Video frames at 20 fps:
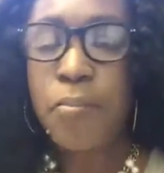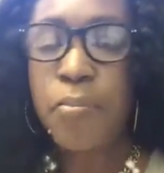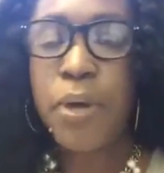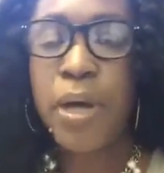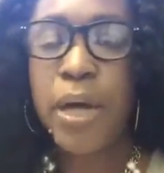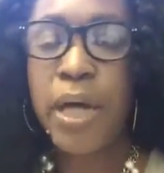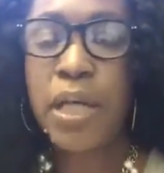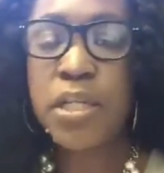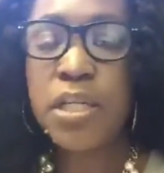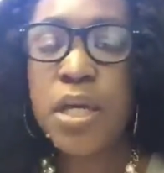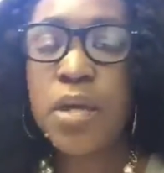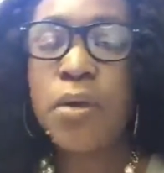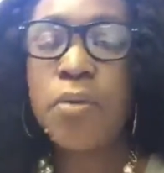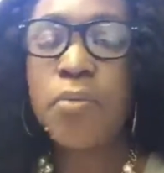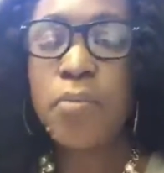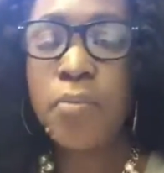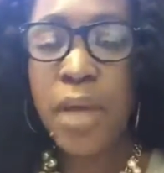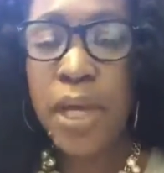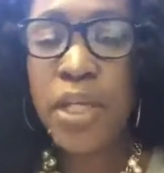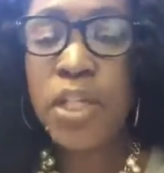but
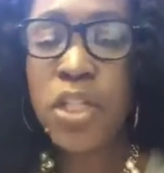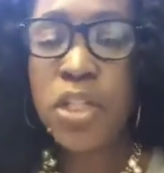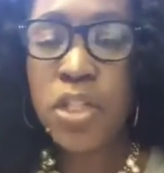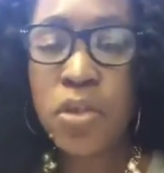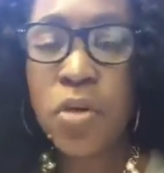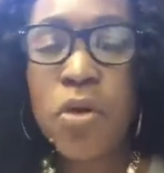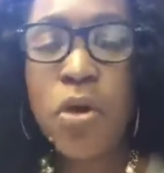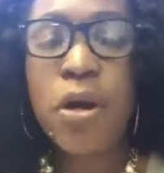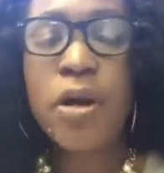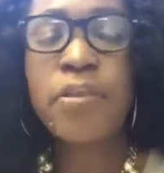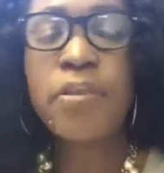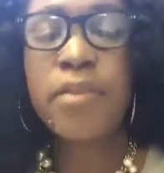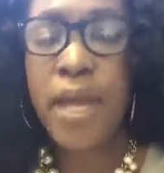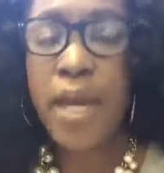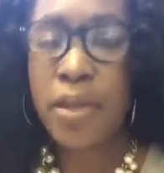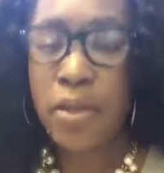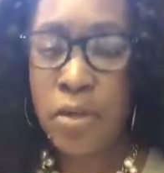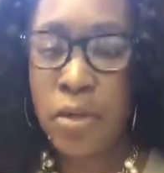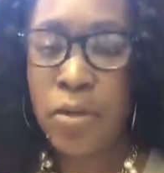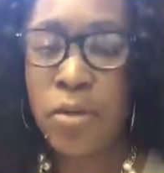make sure
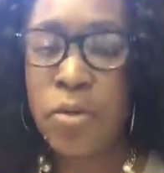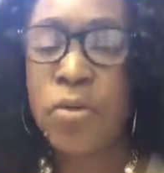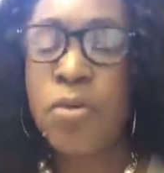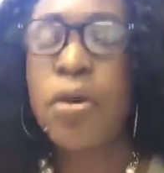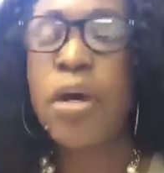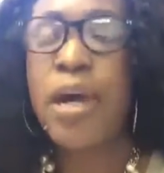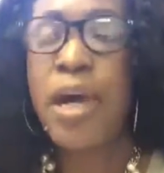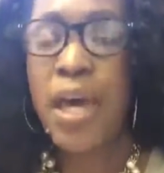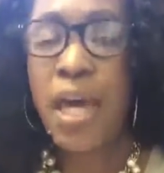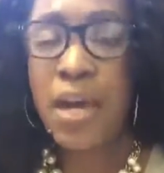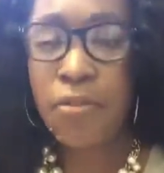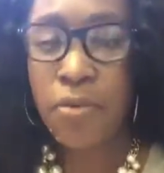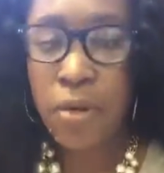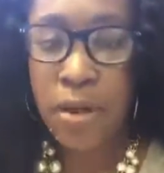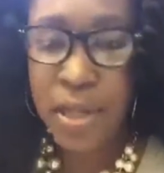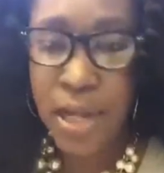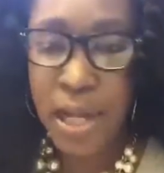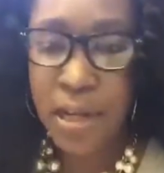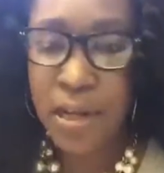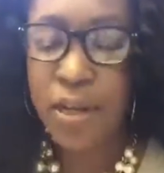that you have
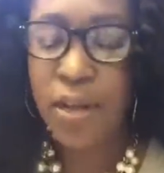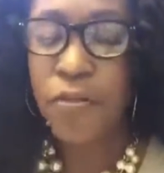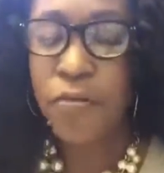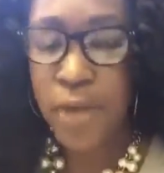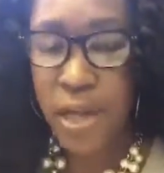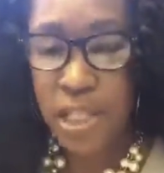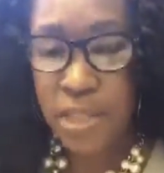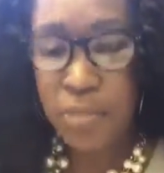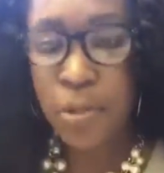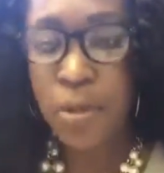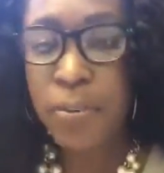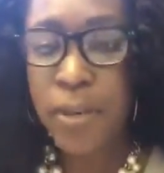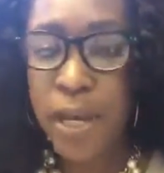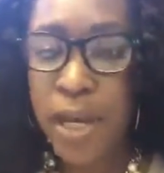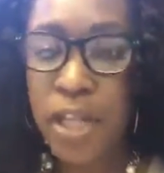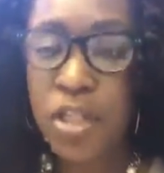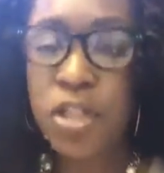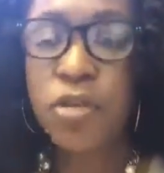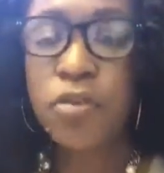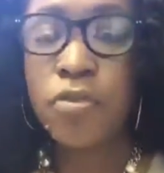created a Facebook
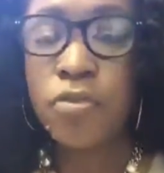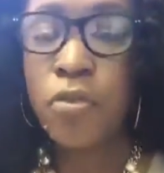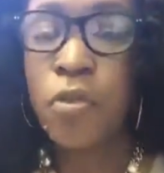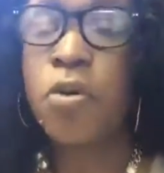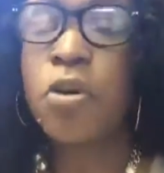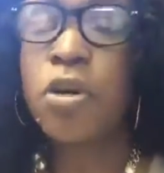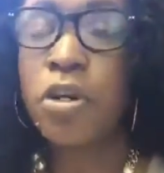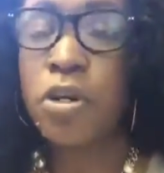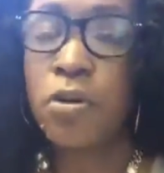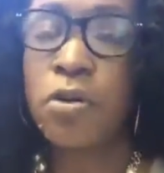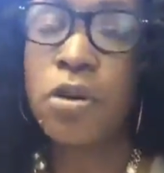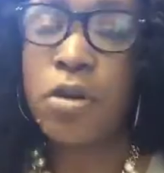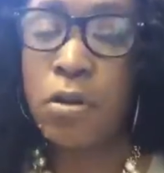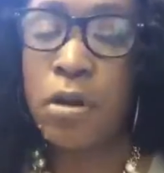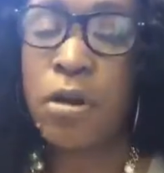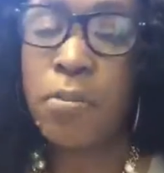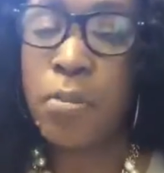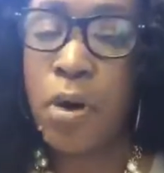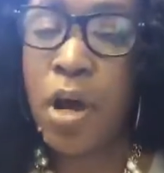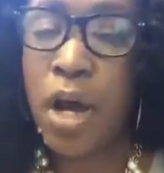page for your
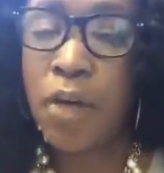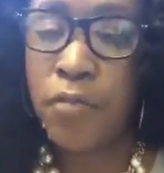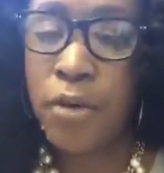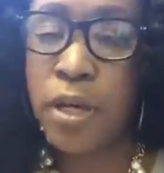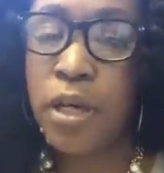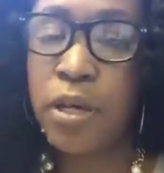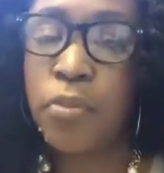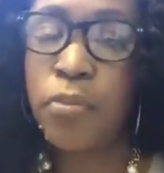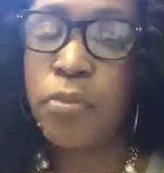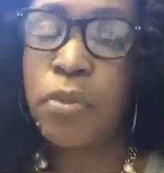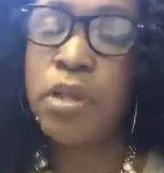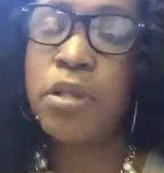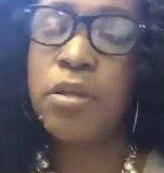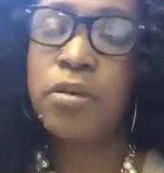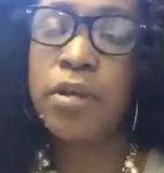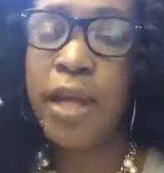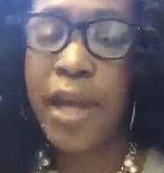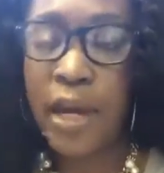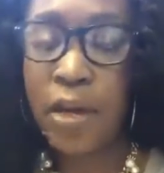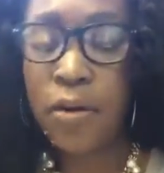nonprofit. And when
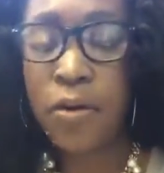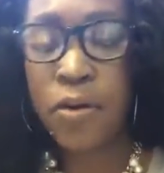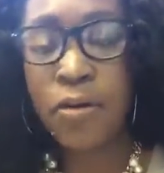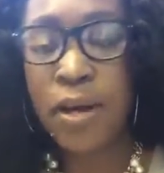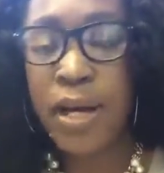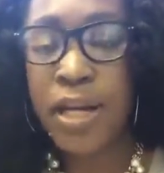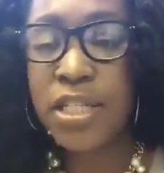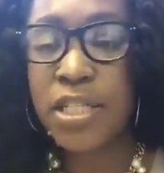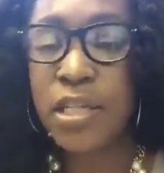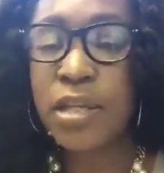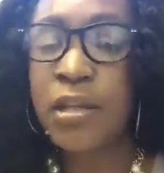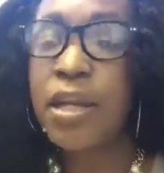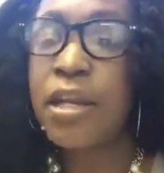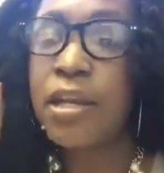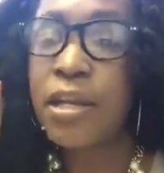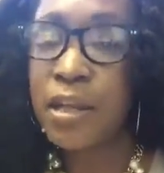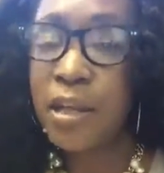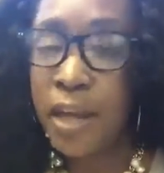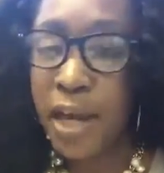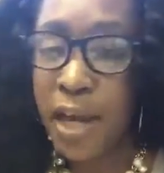you categorize it
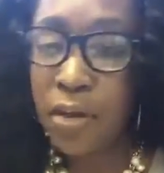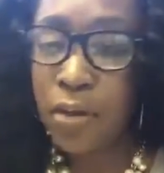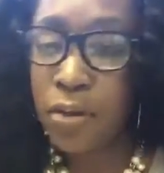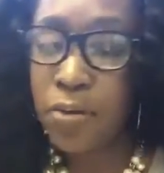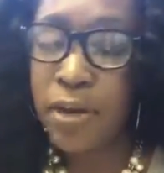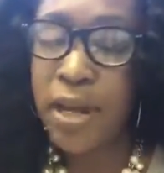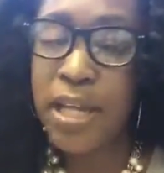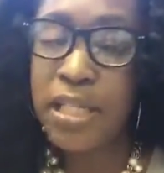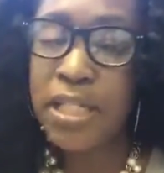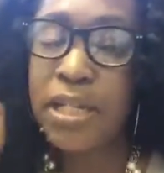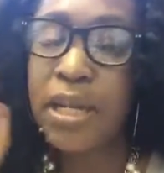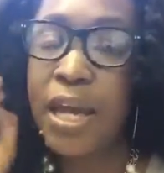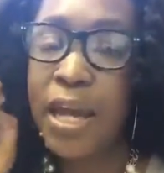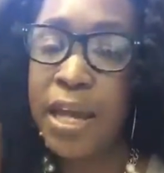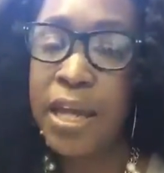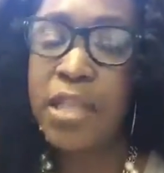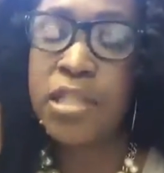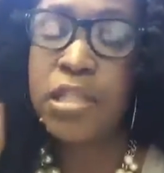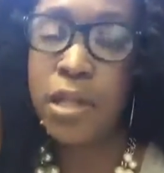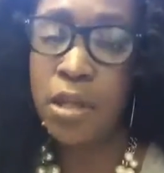
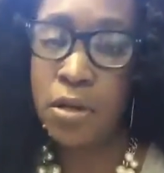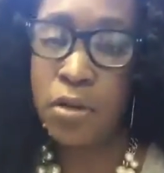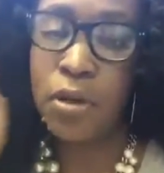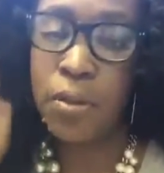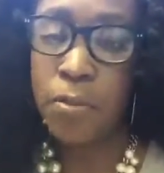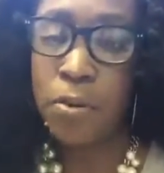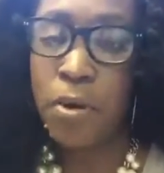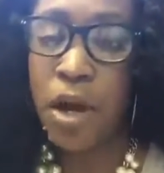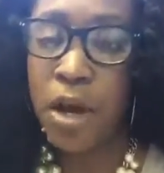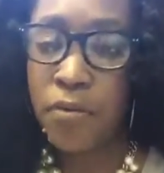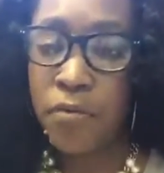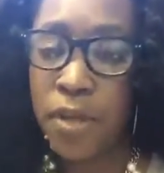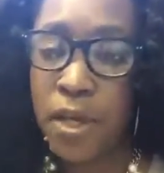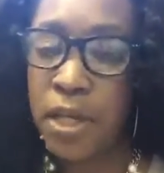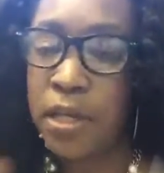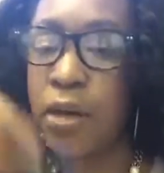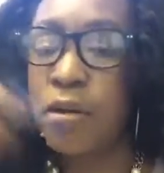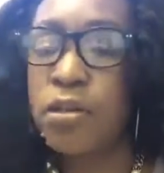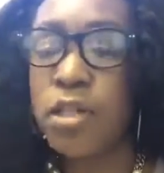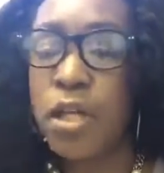as a
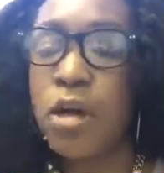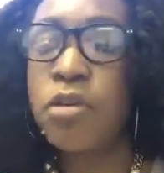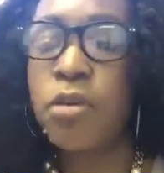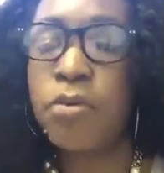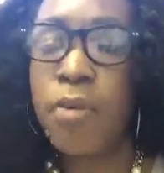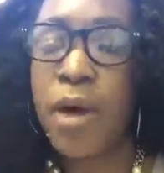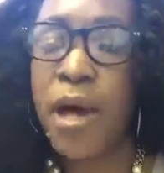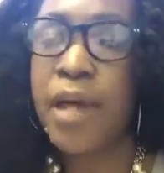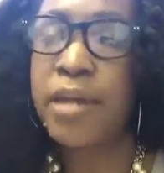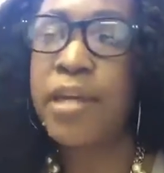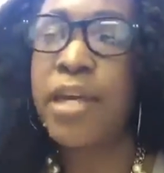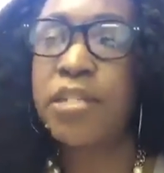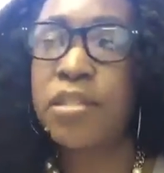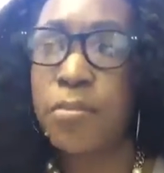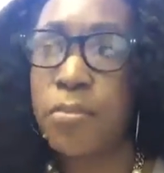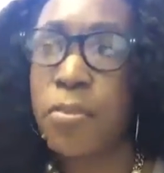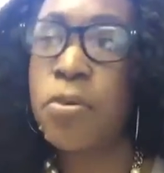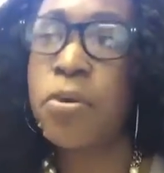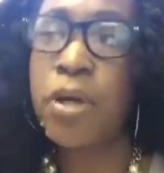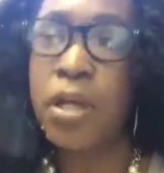nonprofit. And I'll tell you why that's
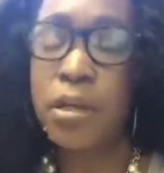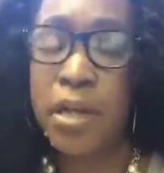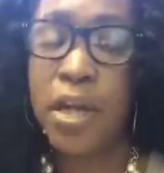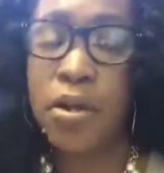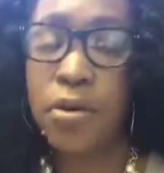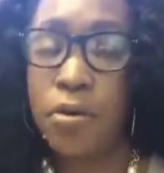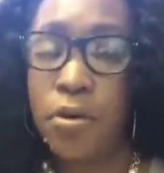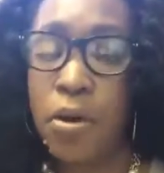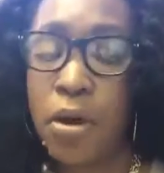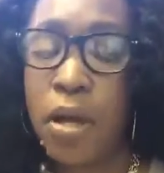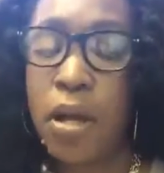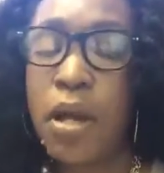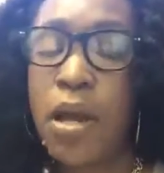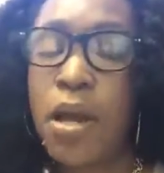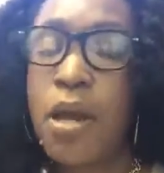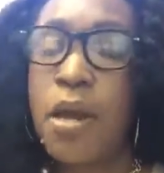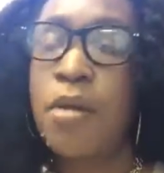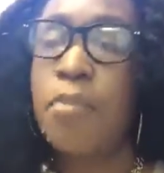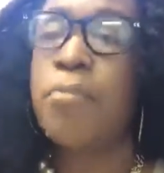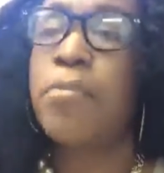important later on.
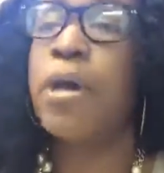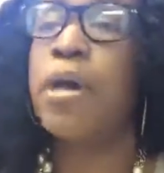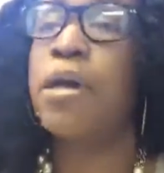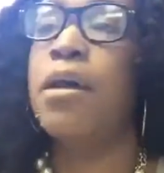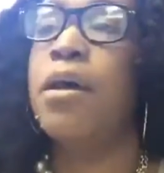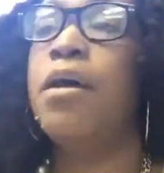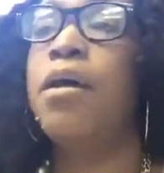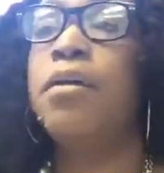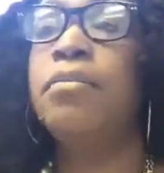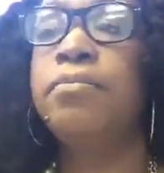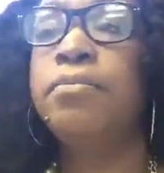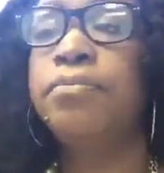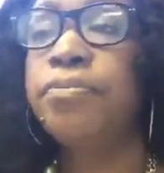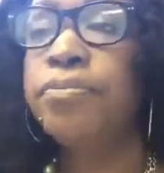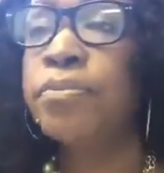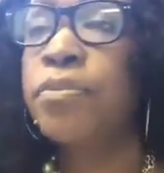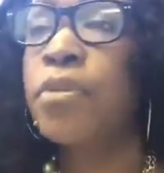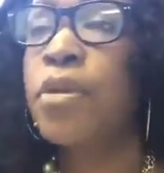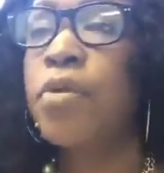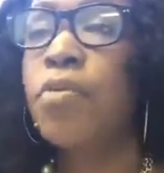But
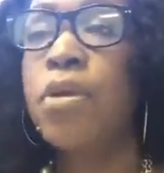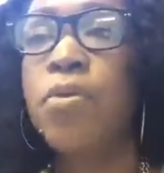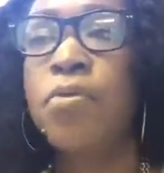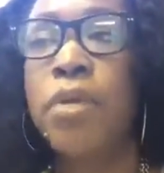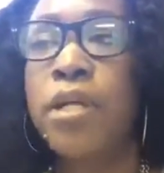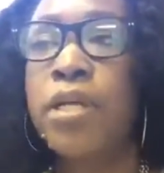we